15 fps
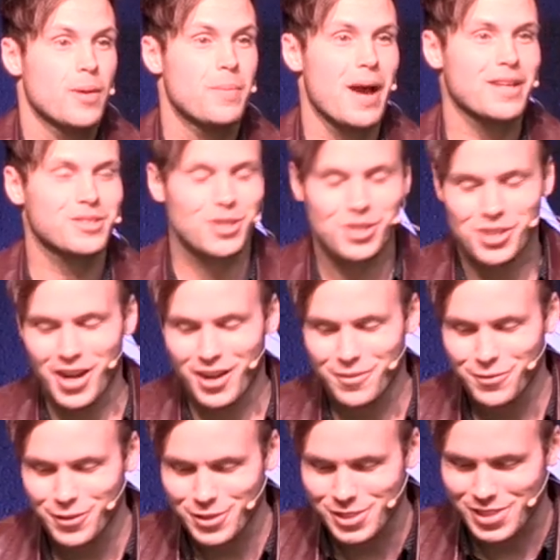When Pastor
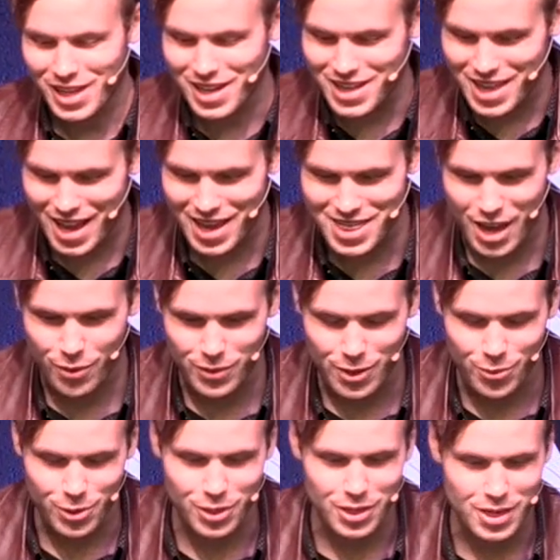Sean first said that
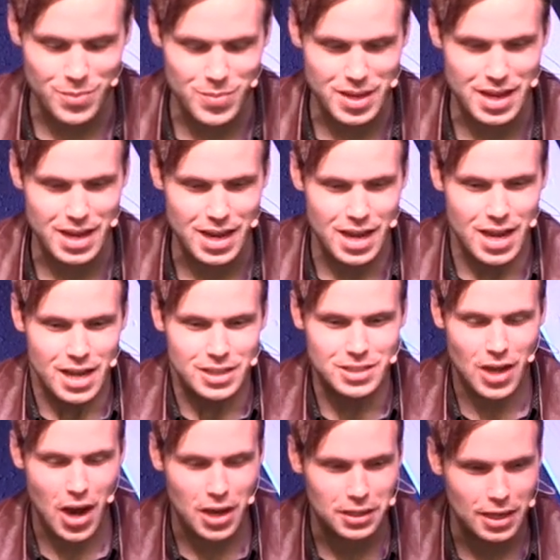we were going to be
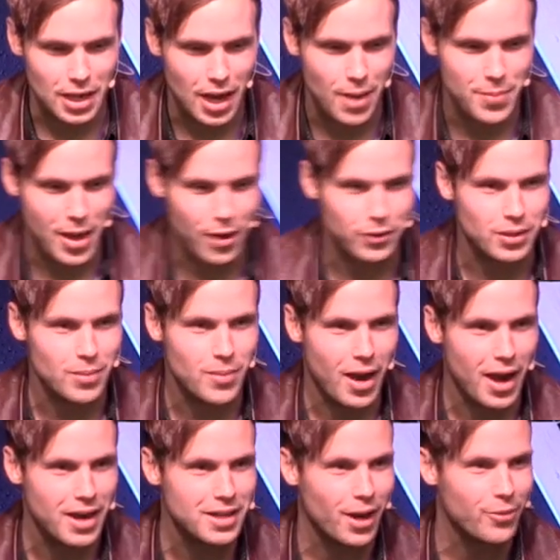talking about the
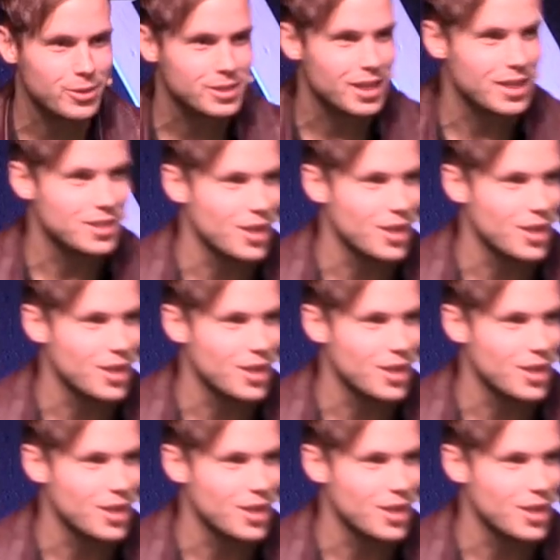mind, I was